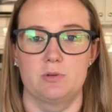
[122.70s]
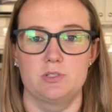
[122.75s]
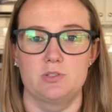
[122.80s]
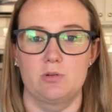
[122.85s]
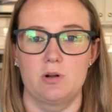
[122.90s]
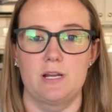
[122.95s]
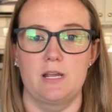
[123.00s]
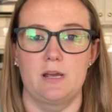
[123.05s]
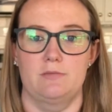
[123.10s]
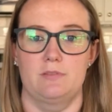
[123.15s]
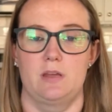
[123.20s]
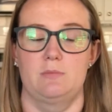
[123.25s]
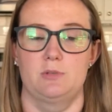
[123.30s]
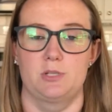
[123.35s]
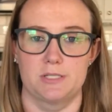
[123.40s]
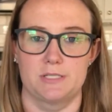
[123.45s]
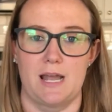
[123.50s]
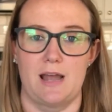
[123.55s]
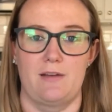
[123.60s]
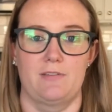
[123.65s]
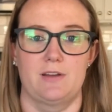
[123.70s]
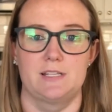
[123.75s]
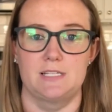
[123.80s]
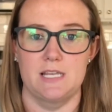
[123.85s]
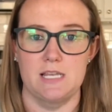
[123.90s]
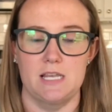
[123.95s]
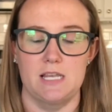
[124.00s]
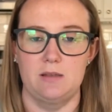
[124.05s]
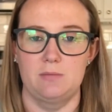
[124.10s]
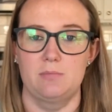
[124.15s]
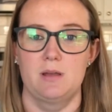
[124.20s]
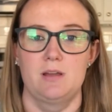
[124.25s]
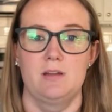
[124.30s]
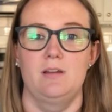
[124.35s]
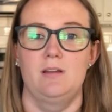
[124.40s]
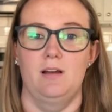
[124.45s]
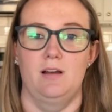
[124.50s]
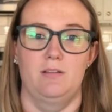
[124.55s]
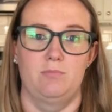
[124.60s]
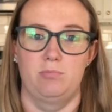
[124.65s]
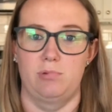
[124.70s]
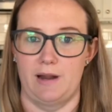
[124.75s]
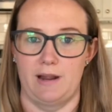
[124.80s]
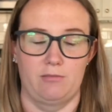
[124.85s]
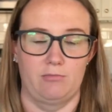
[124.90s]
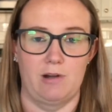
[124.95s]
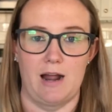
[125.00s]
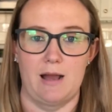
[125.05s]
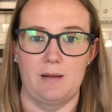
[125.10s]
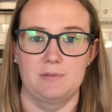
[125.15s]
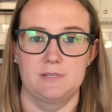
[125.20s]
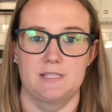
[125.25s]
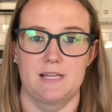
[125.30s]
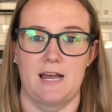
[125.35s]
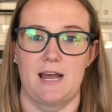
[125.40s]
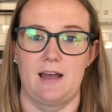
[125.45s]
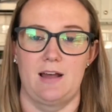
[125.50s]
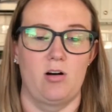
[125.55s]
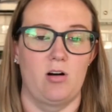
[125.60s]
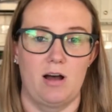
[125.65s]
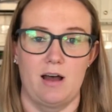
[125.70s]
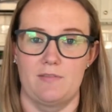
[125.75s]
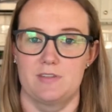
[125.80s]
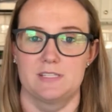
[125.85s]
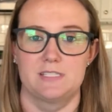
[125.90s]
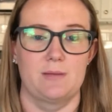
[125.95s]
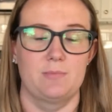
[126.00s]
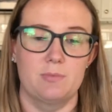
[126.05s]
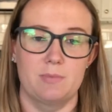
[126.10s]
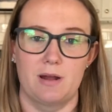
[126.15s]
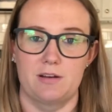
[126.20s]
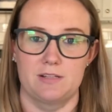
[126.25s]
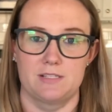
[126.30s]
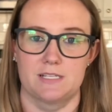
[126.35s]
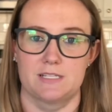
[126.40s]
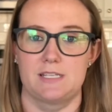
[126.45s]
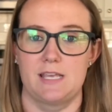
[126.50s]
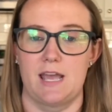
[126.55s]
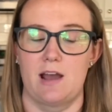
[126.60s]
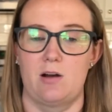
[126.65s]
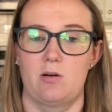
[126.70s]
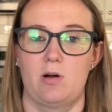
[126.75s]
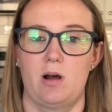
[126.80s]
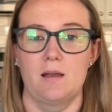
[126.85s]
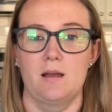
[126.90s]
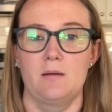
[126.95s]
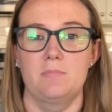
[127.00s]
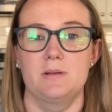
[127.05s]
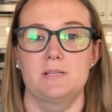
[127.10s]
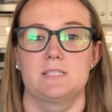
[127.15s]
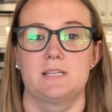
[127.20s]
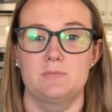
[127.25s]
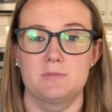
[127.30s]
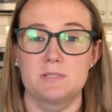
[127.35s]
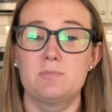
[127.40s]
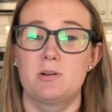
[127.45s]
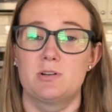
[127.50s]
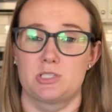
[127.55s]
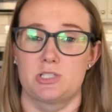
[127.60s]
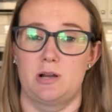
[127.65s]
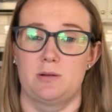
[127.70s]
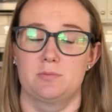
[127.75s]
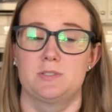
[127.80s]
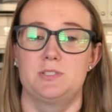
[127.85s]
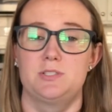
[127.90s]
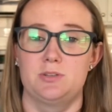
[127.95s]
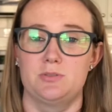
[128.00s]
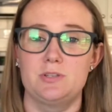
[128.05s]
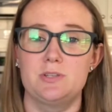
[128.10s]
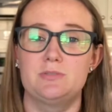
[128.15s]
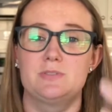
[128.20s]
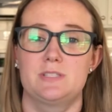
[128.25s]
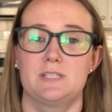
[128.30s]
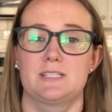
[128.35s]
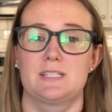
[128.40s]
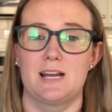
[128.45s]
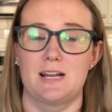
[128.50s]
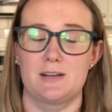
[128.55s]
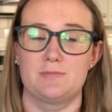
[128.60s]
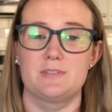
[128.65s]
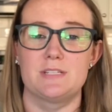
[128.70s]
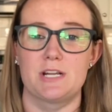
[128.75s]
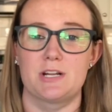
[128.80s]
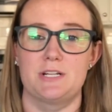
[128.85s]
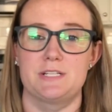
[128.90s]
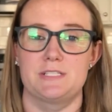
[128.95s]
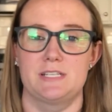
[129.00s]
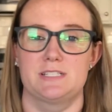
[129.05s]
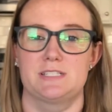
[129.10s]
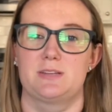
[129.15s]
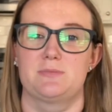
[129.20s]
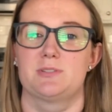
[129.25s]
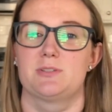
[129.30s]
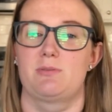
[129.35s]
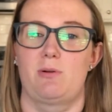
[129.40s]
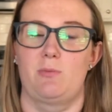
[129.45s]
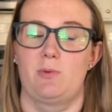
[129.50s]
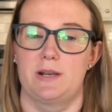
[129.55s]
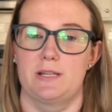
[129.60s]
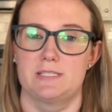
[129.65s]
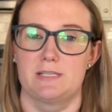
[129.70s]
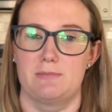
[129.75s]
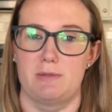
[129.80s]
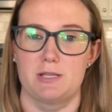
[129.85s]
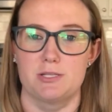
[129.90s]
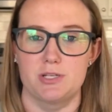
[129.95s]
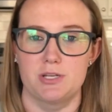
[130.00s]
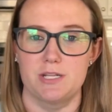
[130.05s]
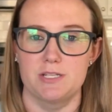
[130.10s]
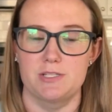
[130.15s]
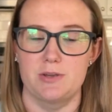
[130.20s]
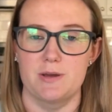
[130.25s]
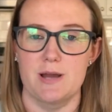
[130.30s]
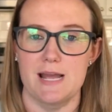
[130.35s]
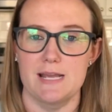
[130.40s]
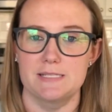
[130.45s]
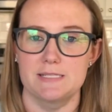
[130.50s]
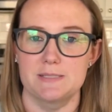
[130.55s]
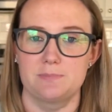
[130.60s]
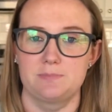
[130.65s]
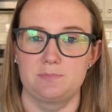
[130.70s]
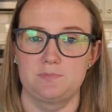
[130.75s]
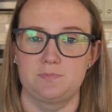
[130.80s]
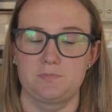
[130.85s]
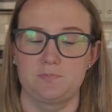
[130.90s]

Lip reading: The majority of them just have a team of brand reps that all have the same amount of discount. But some small shops do use this kind of tiering system, so I wanted to mention it to you guys.